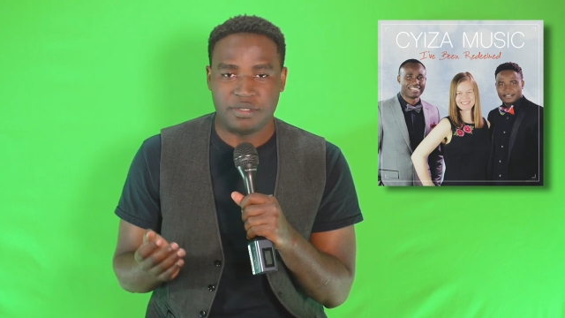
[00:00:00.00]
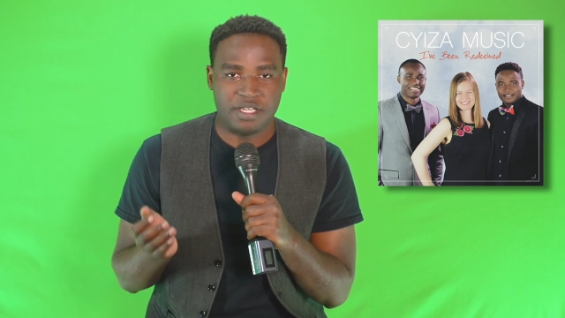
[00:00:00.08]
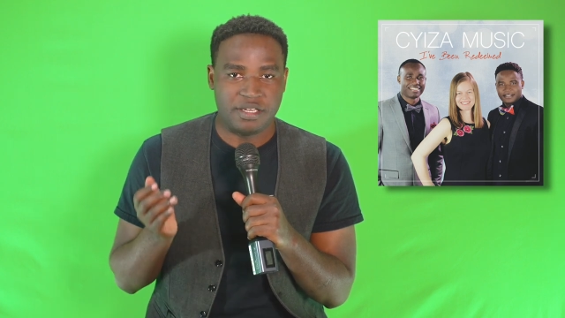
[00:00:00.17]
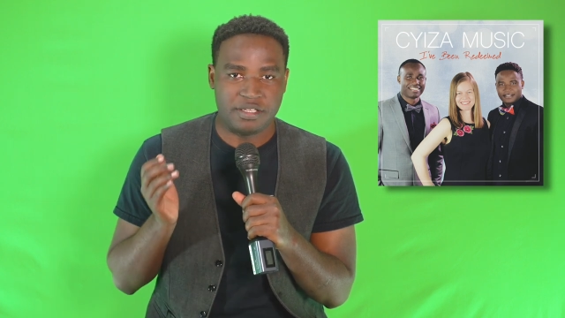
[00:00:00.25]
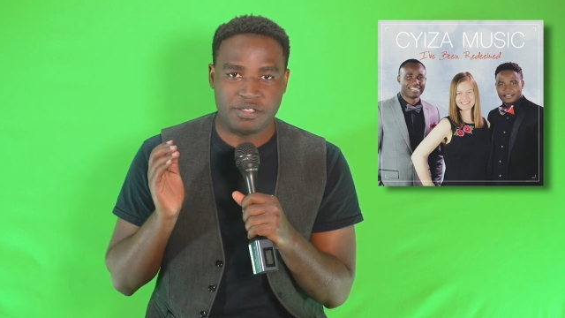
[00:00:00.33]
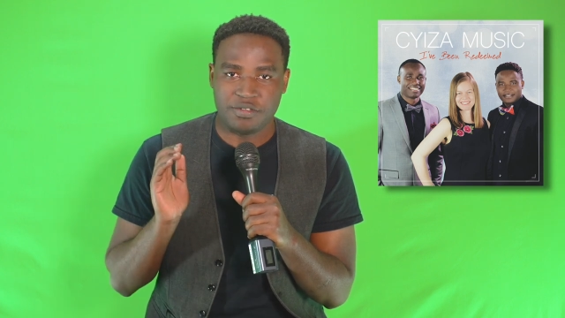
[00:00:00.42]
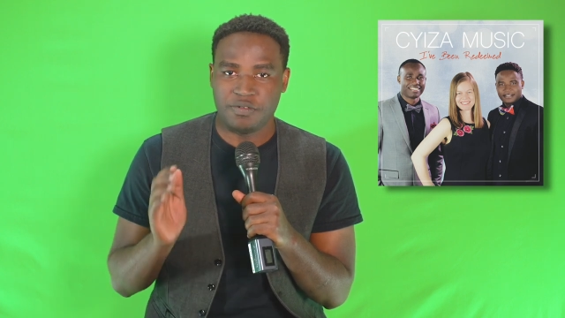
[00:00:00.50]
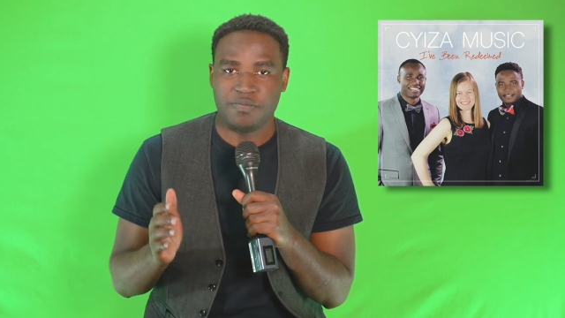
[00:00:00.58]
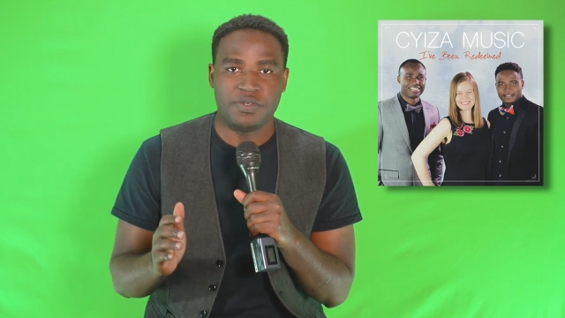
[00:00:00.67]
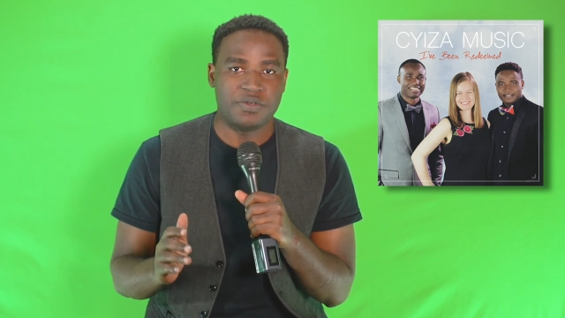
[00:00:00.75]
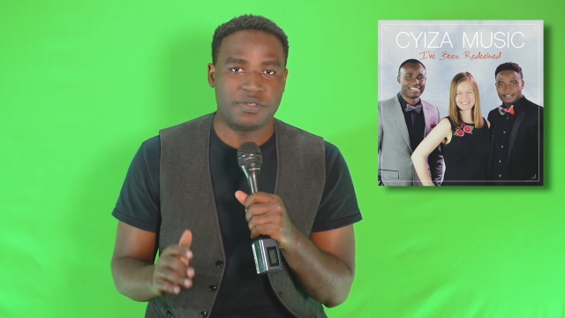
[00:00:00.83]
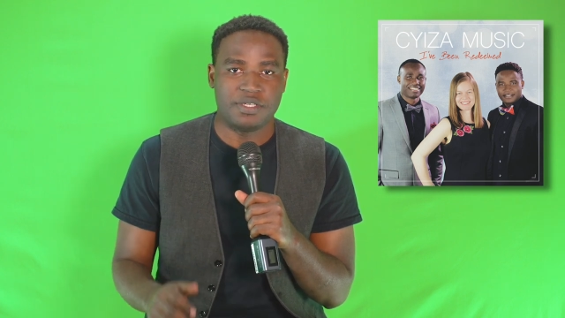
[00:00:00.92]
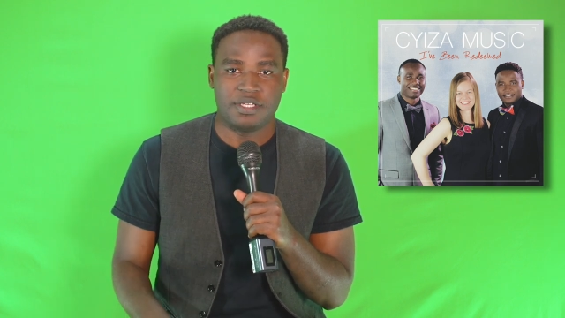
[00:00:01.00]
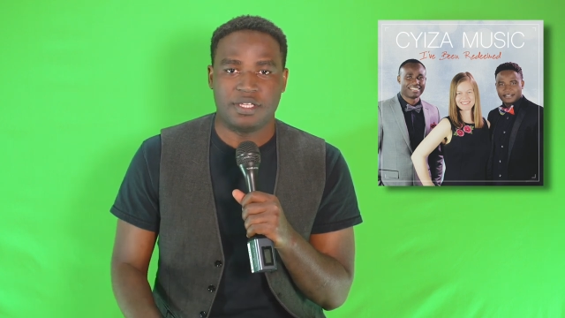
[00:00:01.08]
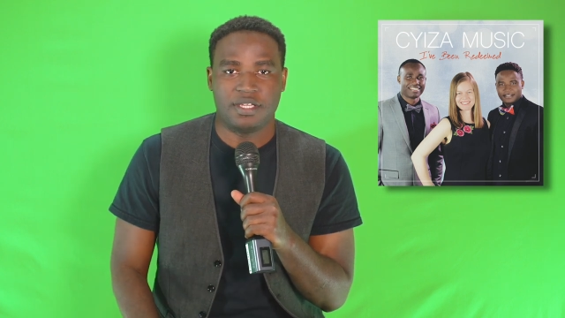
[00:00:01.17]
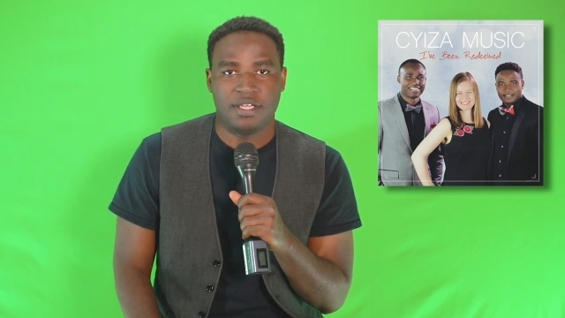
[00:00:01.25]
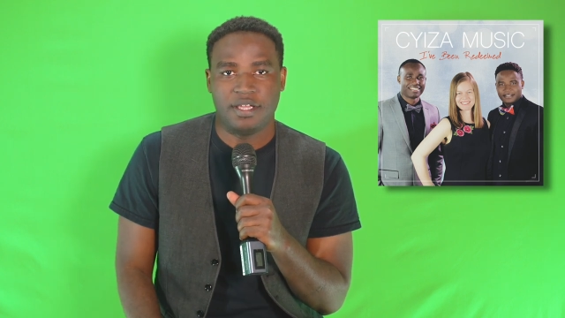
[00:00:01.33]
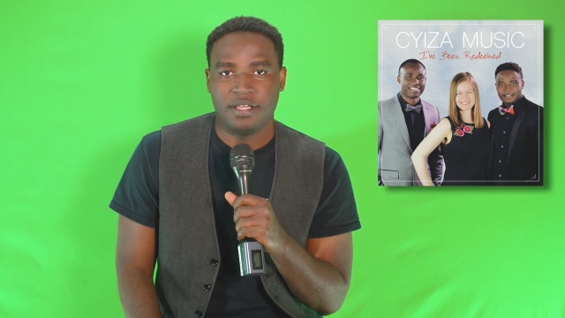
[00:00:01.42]
they understood
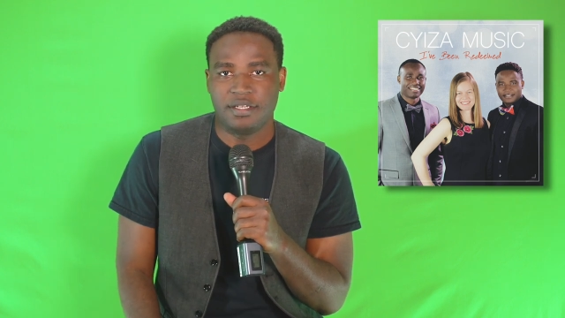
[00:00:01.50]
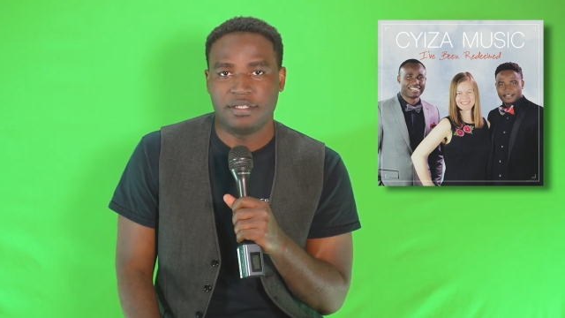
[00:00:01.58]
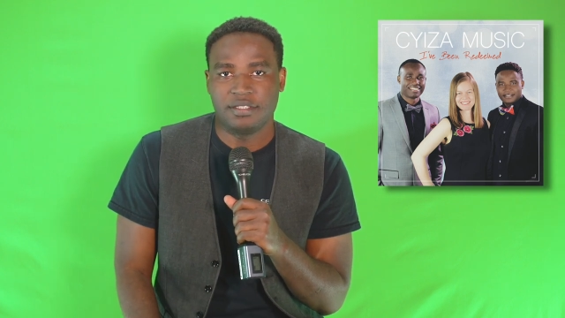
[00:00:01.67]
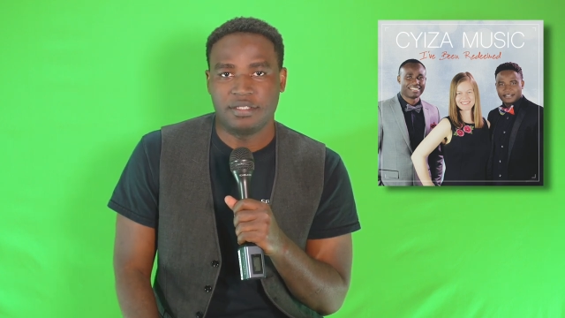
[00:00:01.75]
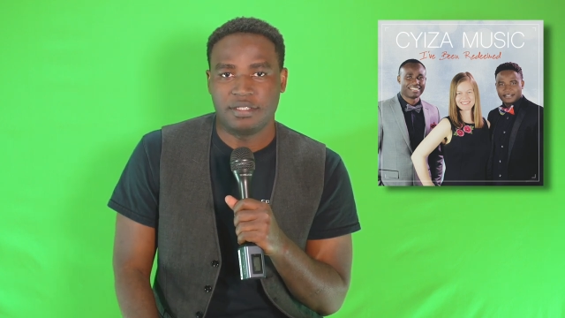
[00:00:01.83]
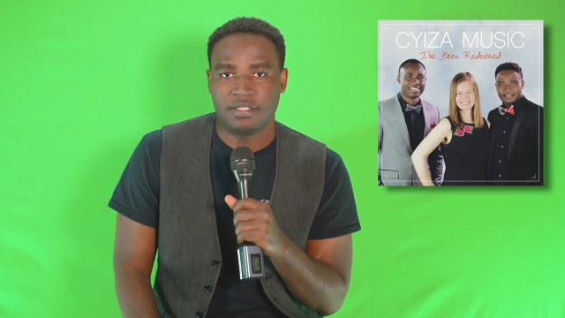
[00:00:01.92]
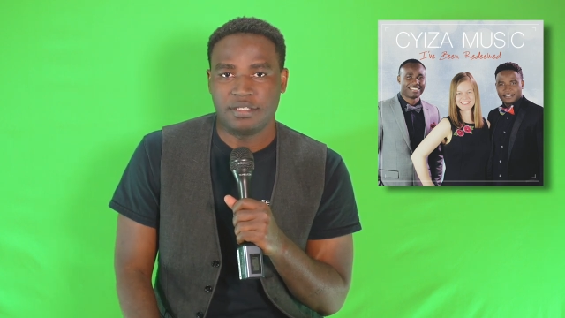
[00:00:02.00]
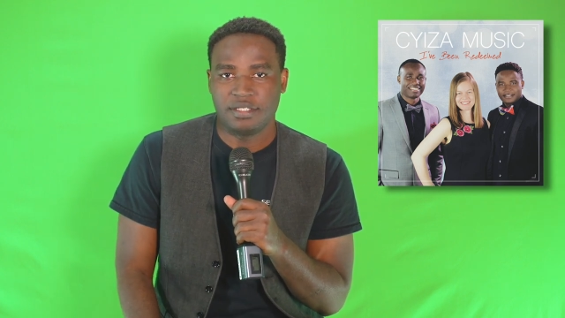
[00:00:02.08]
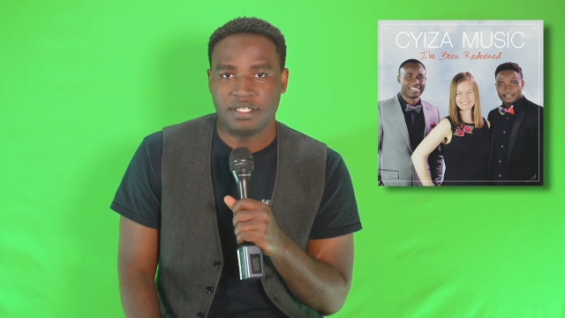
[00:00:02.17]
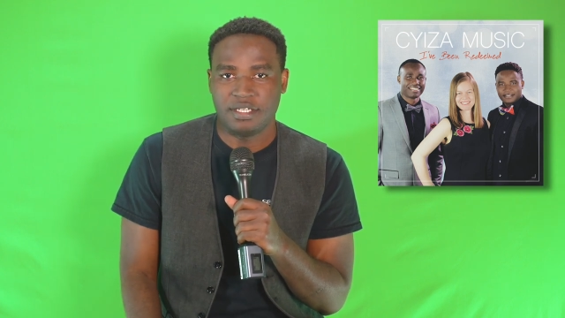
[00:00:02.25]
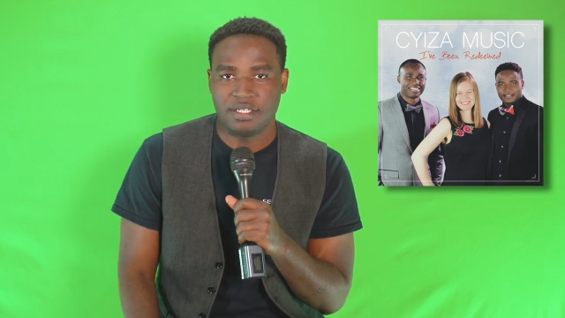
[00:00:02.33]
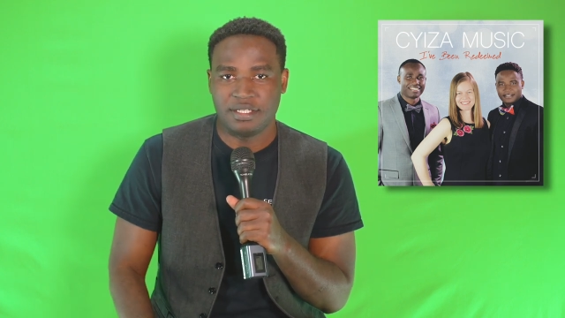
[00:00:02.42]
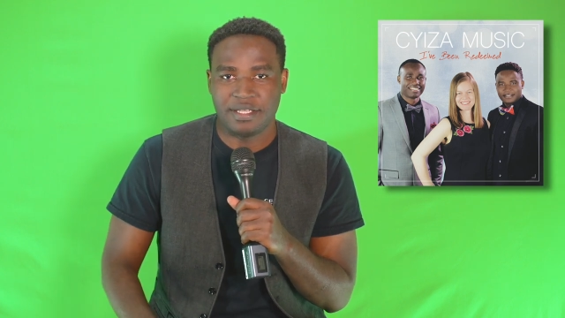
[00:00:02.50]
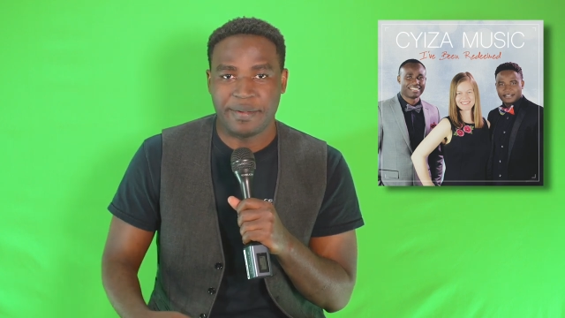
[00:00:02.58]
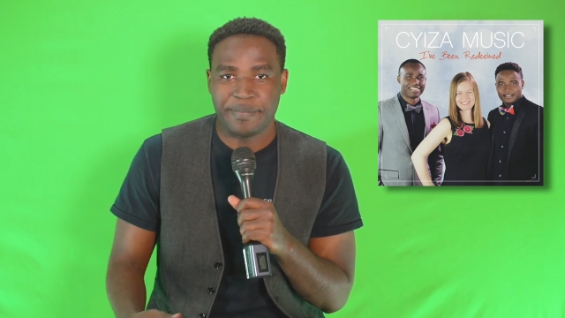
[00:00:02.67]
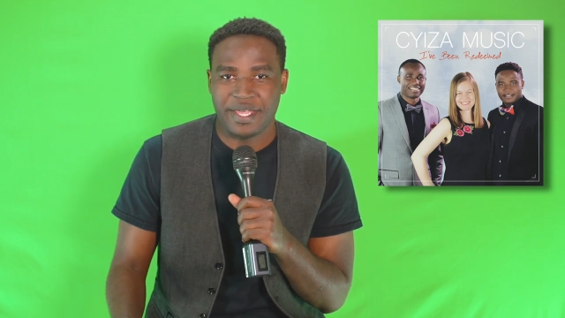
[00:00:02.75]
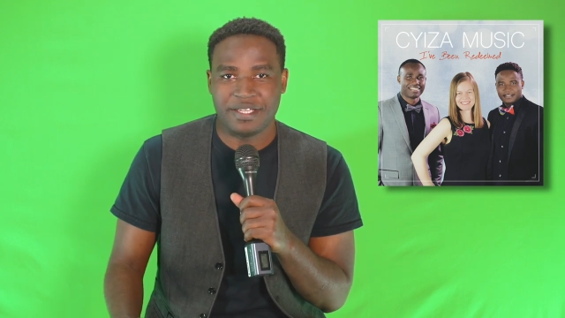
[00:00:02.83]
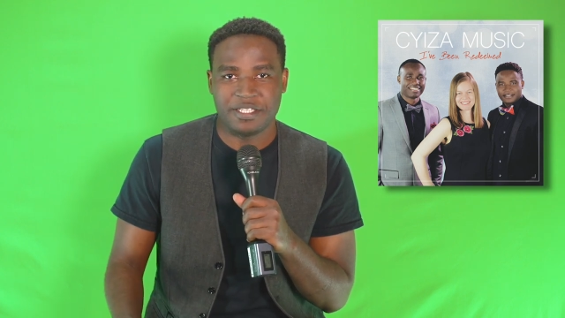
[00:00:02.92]
music and they did
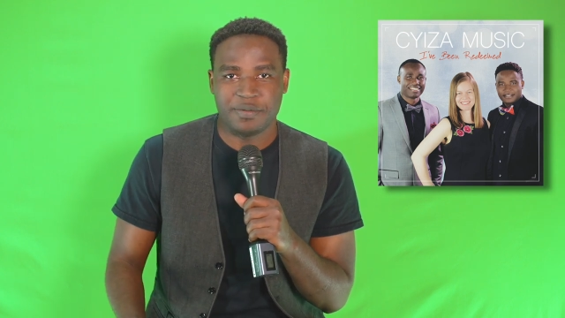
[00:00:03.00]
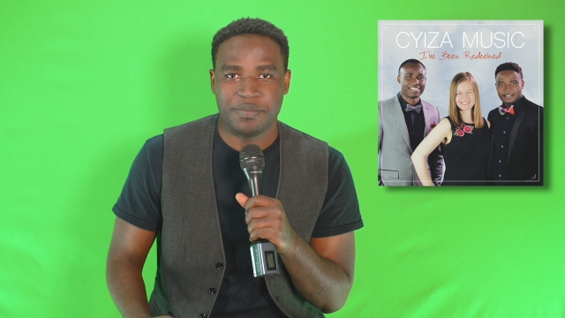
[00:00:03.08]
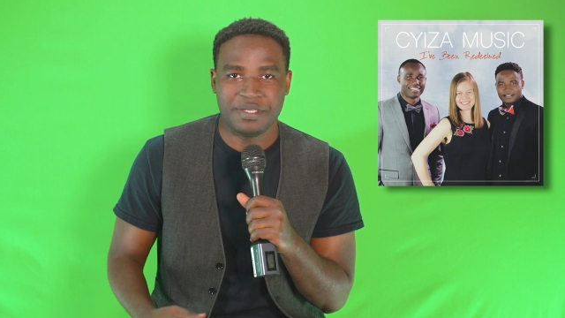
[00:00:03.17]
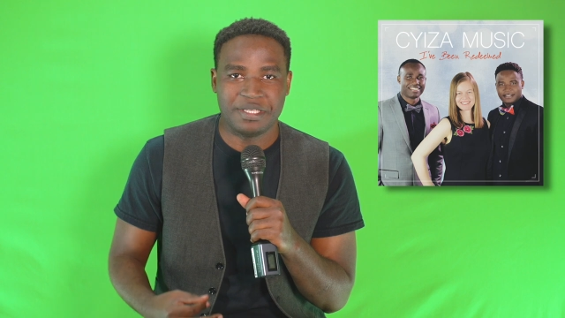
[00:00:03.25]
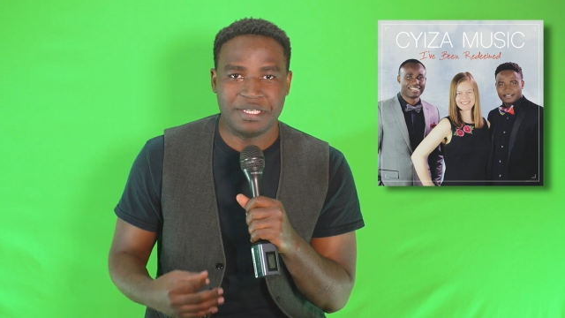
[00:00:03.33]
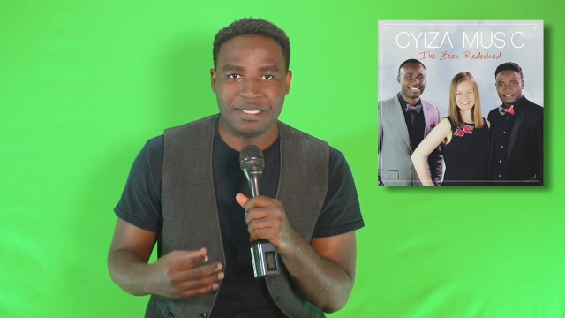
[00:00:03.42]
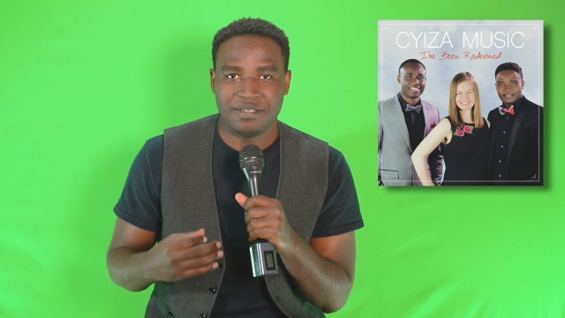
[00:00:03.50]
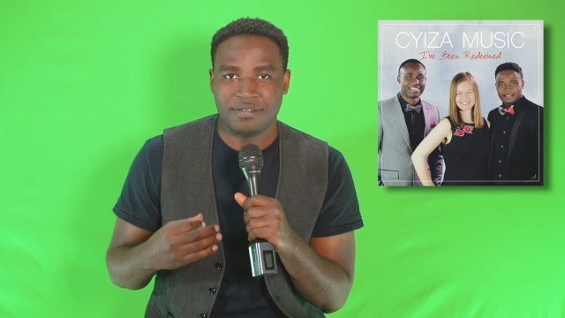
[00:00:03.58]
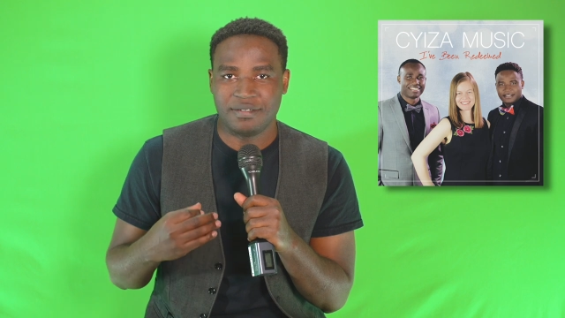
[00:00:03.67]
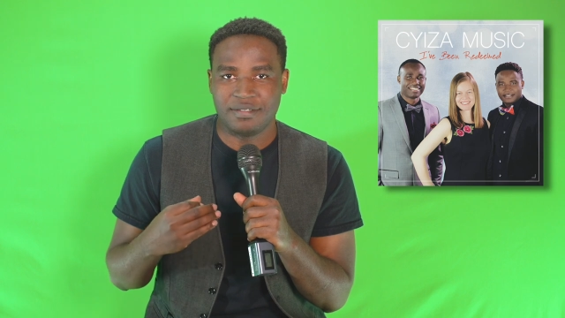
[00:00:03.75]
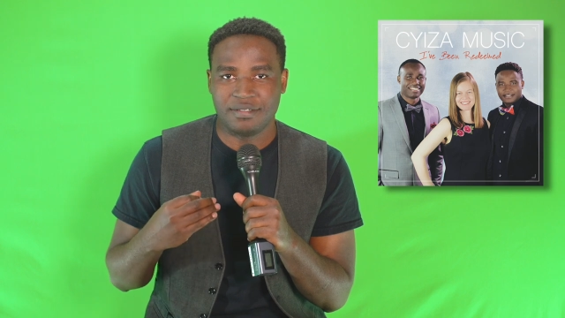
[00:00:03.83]
their best, but they